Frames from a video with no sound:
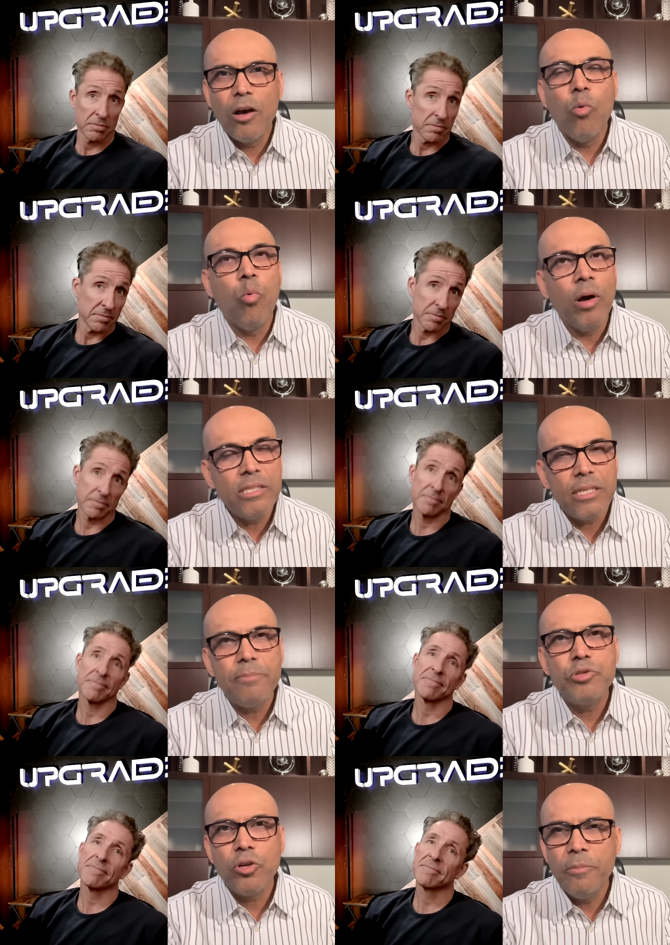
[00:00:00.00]
Speaker 1: Once it
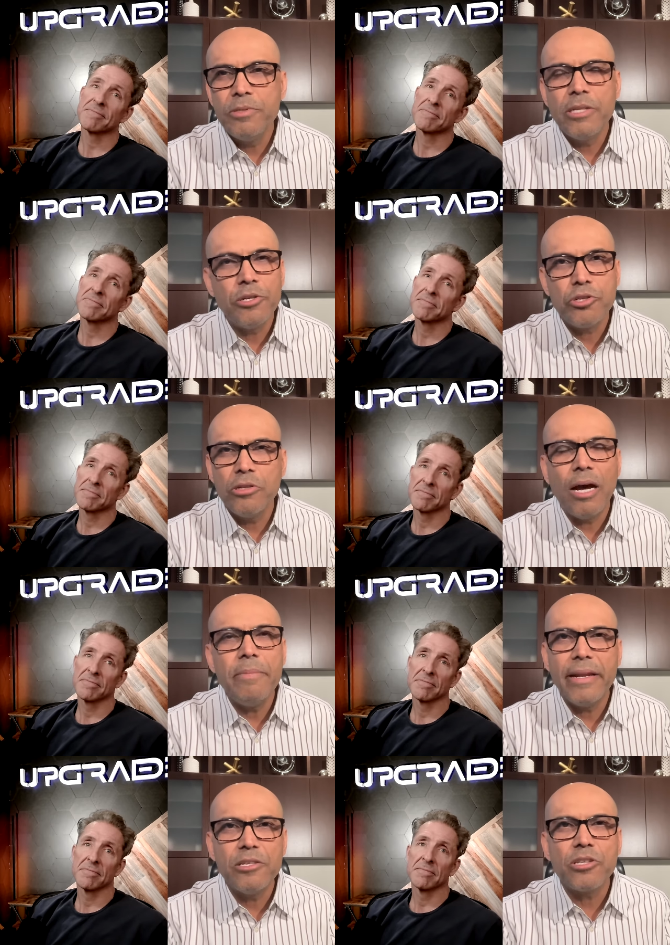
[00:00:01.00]
absorbs, there should not
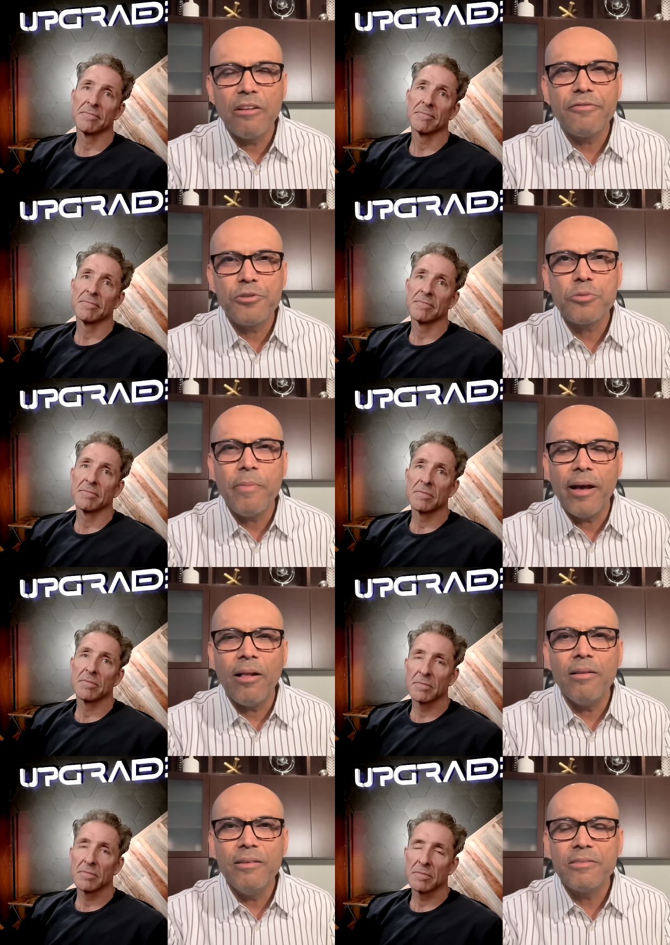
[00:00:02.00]
be any sulfur
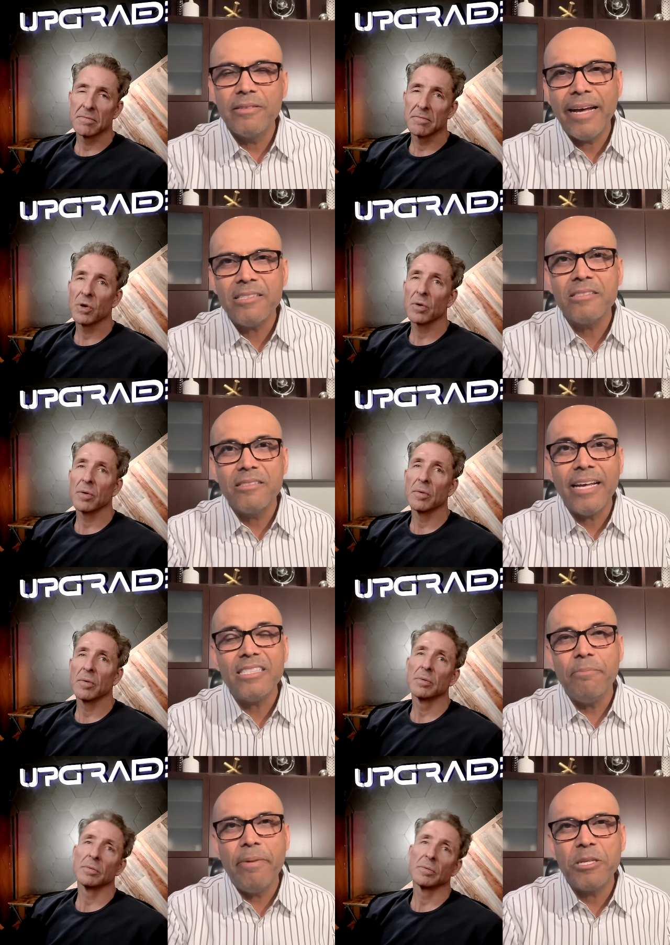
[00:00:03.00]
smell. So that's
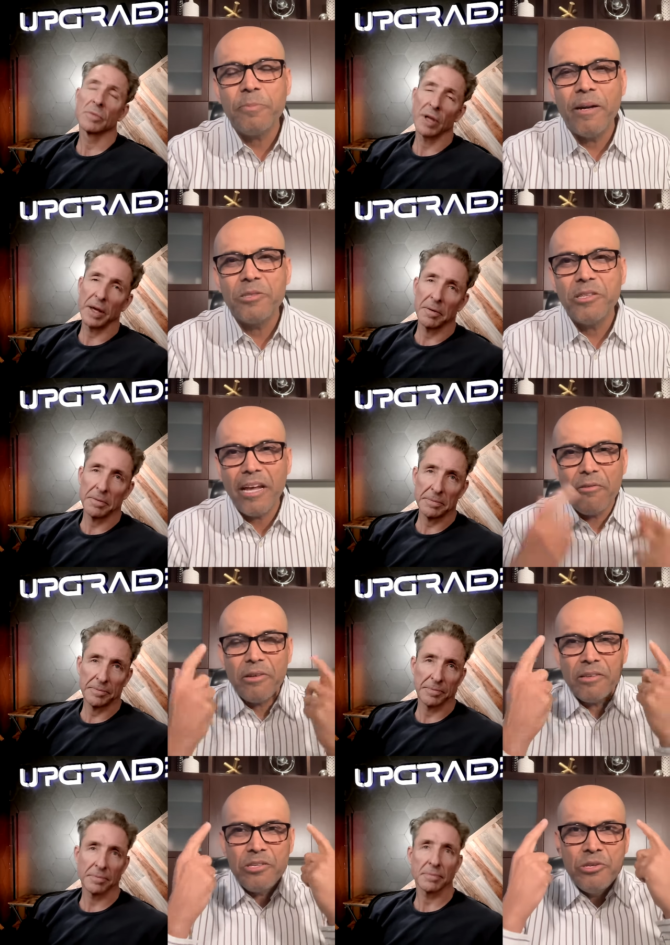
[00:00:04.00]
that's the best part. Okay. So that
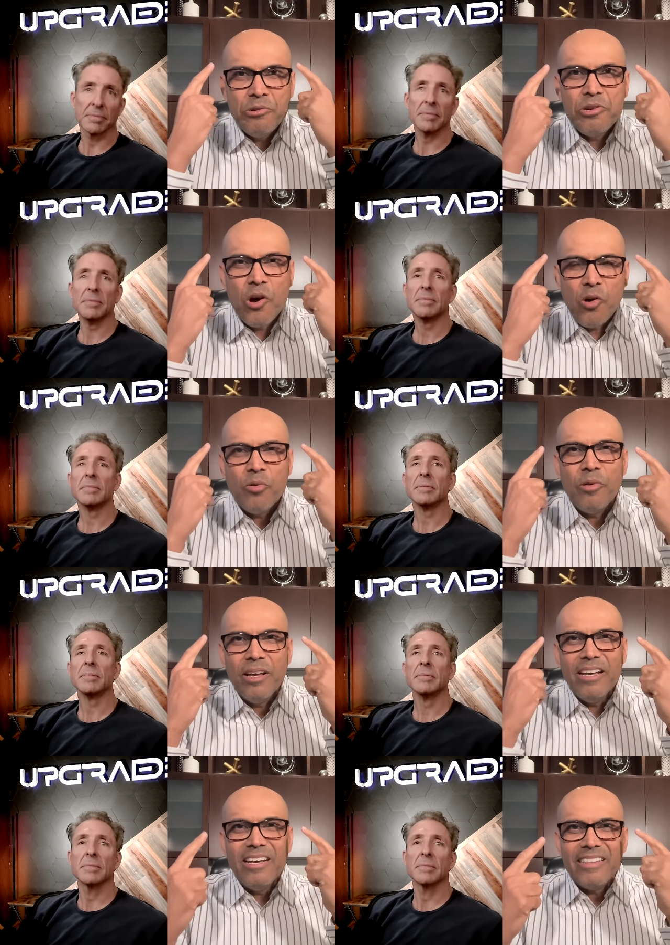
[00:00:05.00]
you know
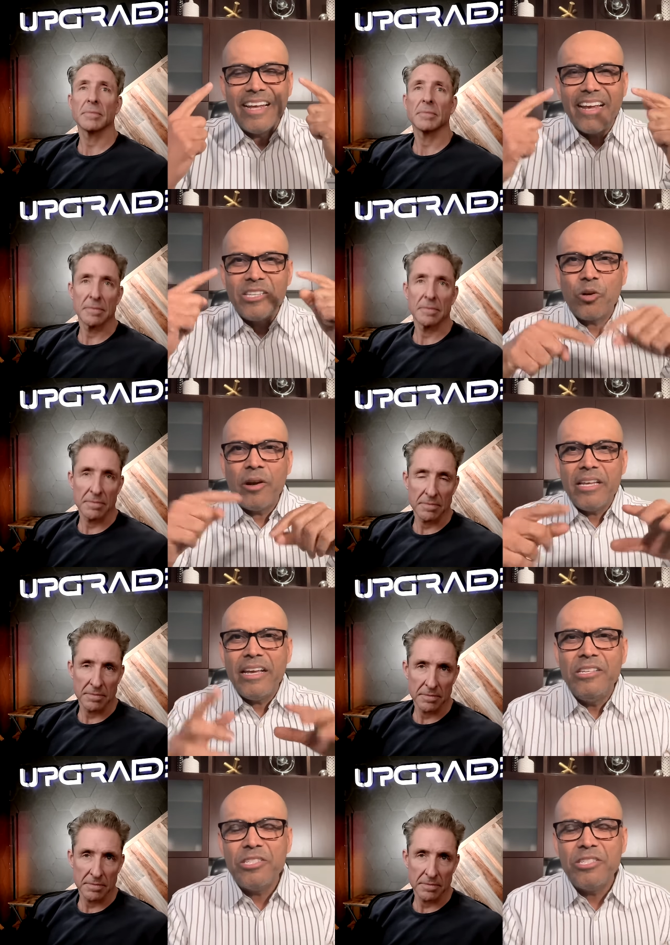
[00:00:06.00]
that it's already